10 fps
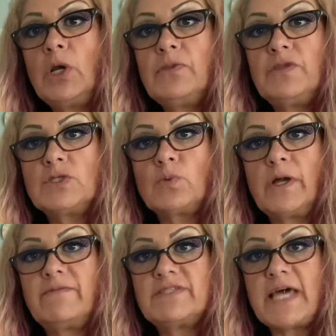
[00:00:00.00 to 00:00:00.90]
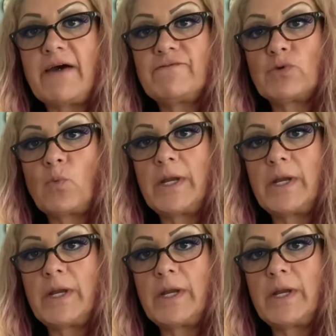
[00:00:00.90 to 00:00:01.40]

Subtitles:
This will have sat for 1